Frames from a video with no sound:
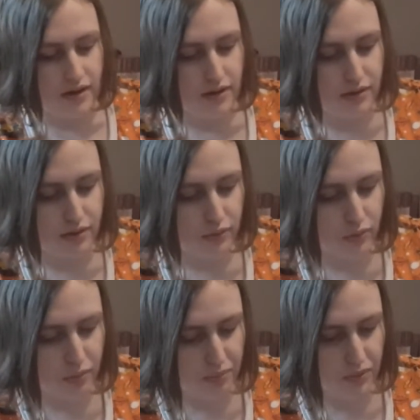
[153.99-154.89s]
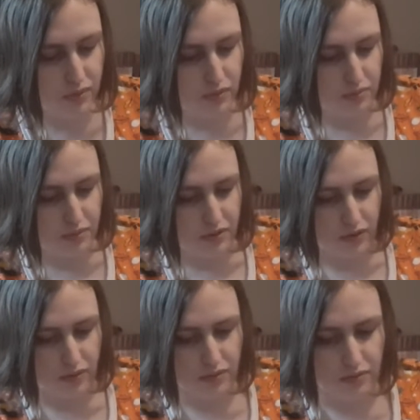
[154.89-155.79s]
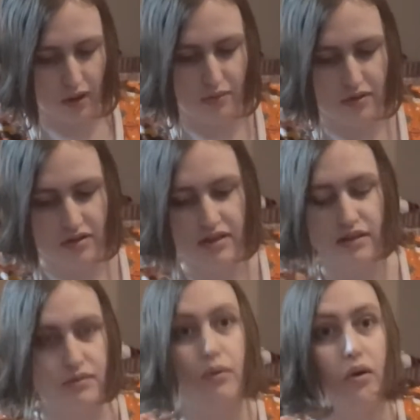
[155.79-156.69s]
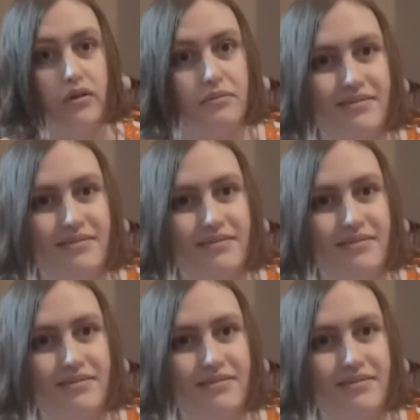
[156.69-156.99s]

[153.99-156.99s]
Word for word: super duper cute. Well, this one.